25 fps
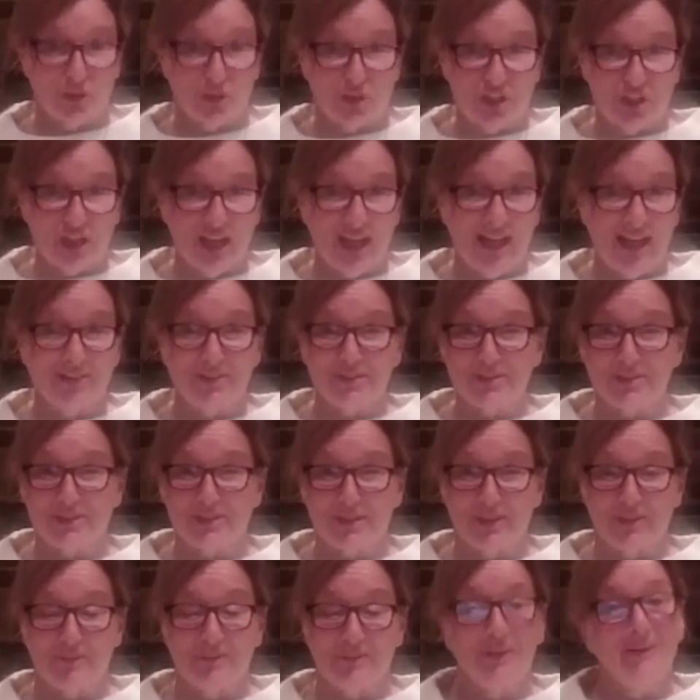on a chair or a
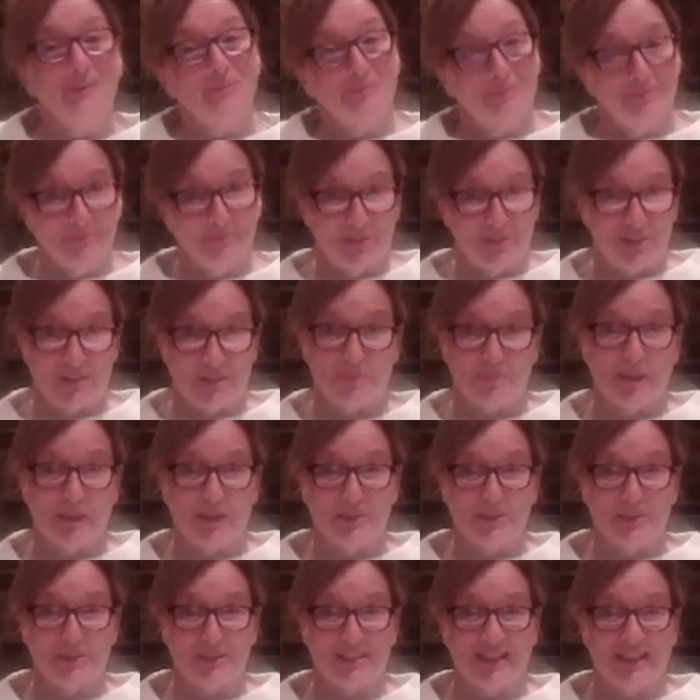sofa, just
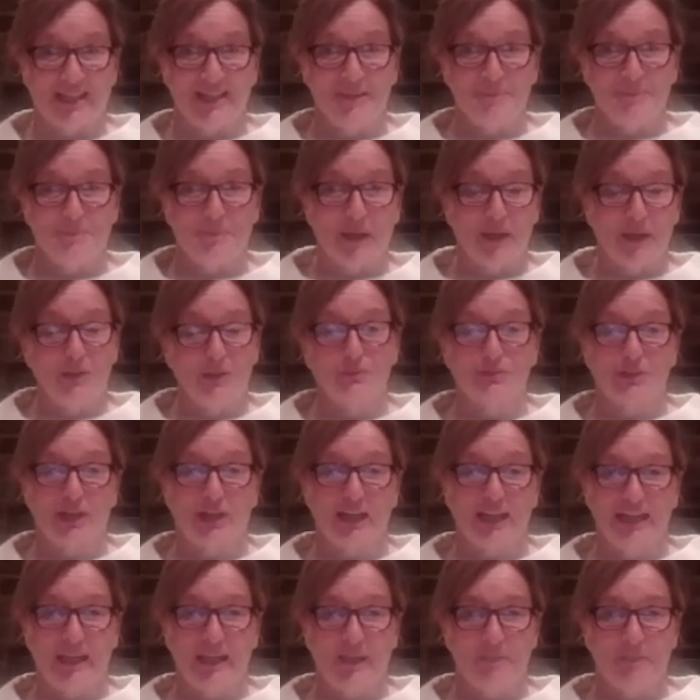by your side, by your
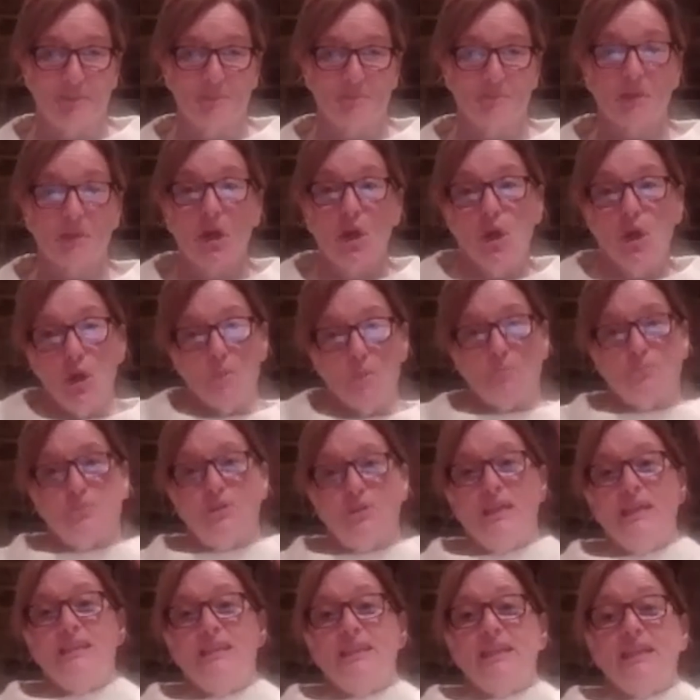right hip.
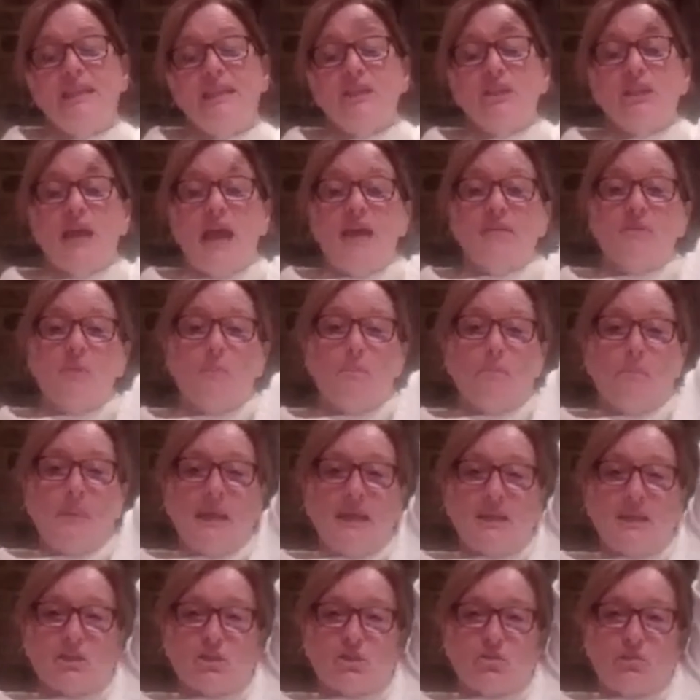Breathe in and have
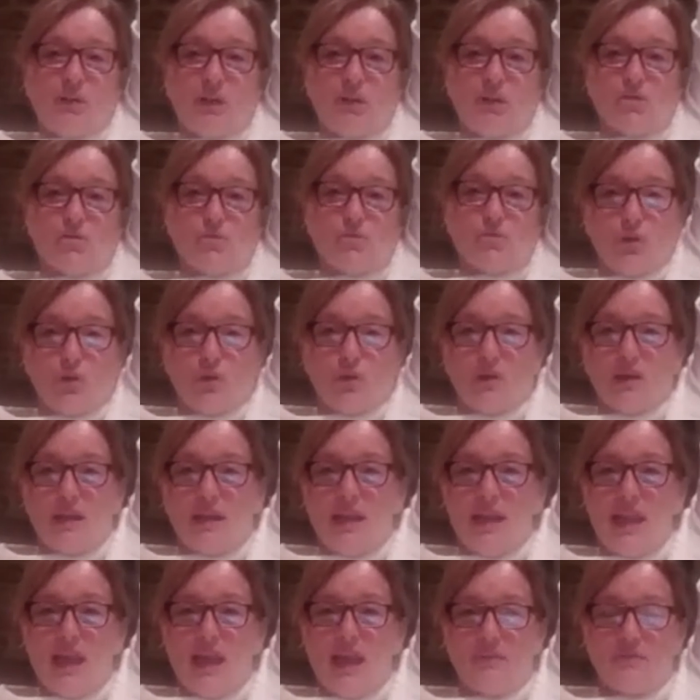a big stretch through
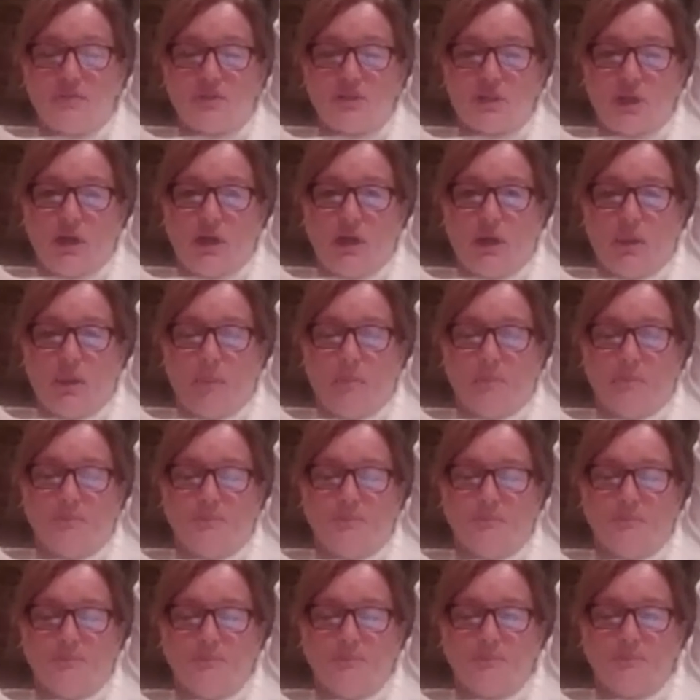your left
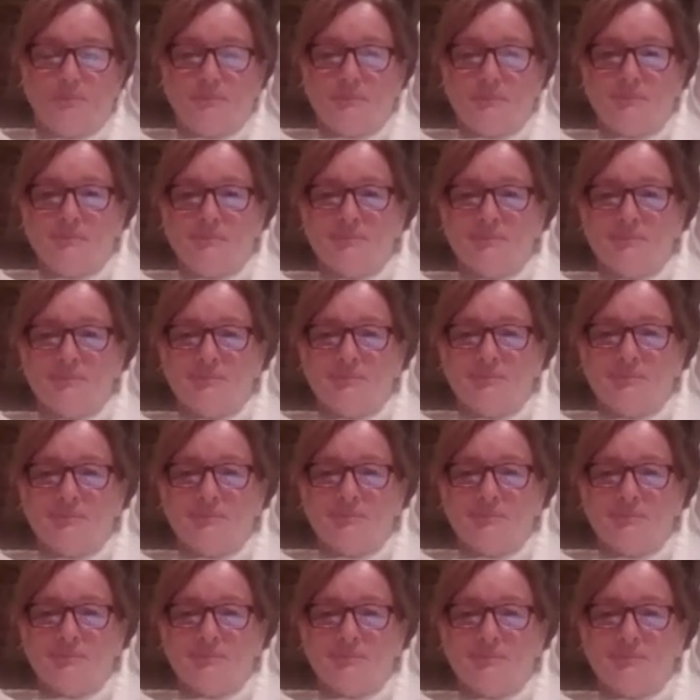arm.
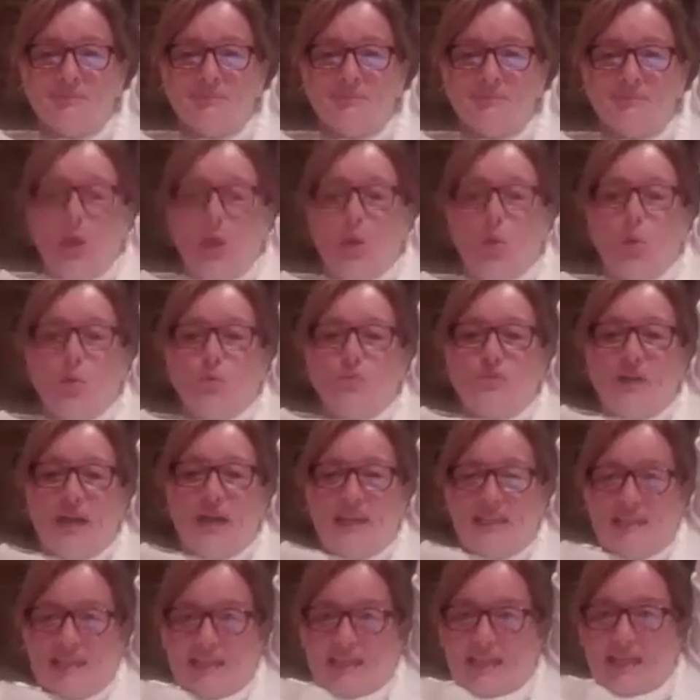Now
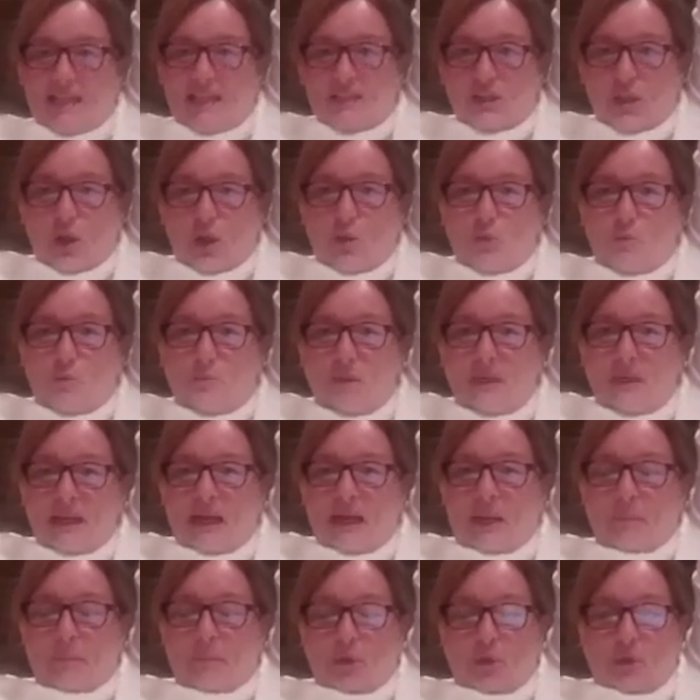already that's opening
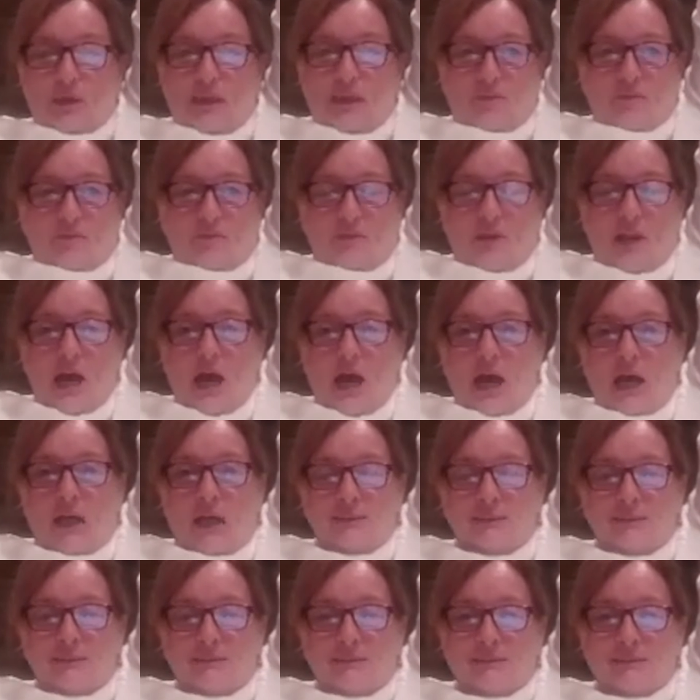up your left
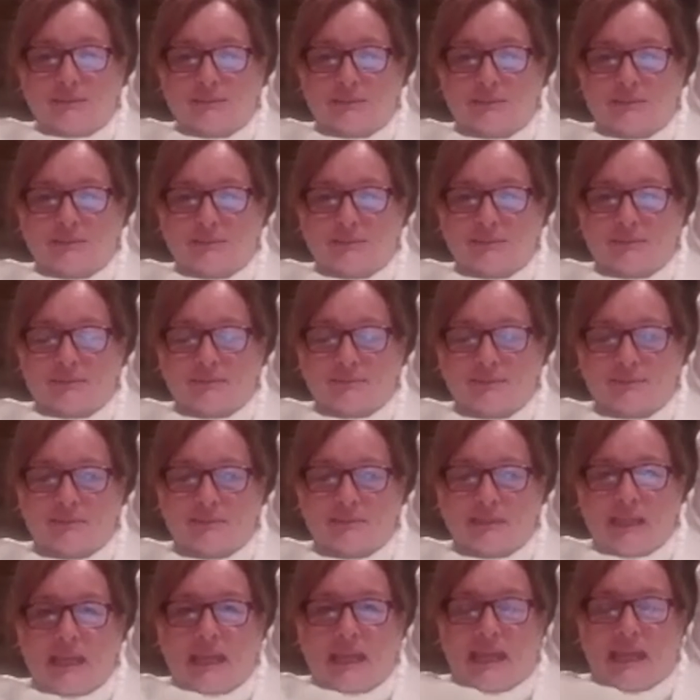lung.
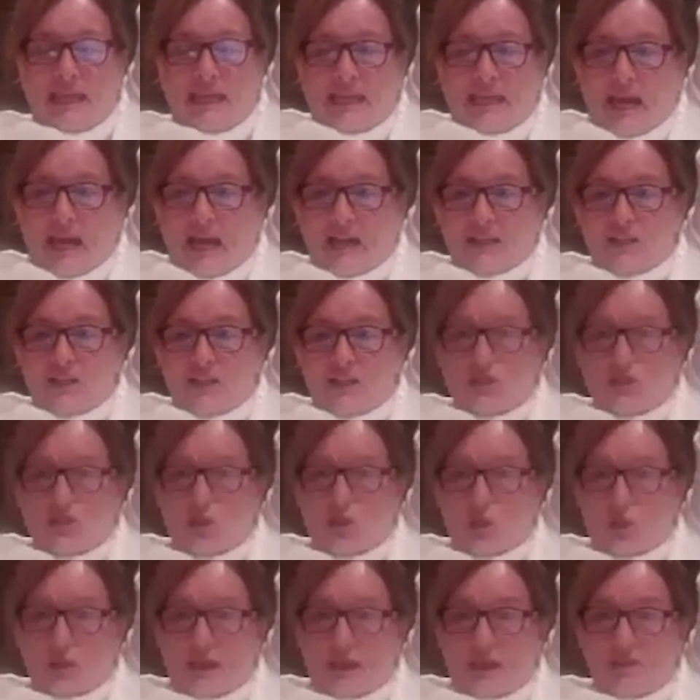Under
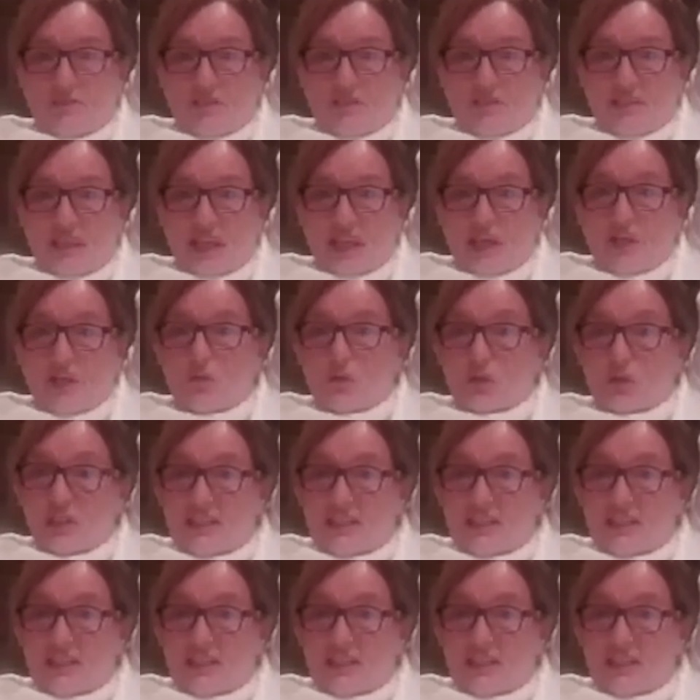your left side, you've got a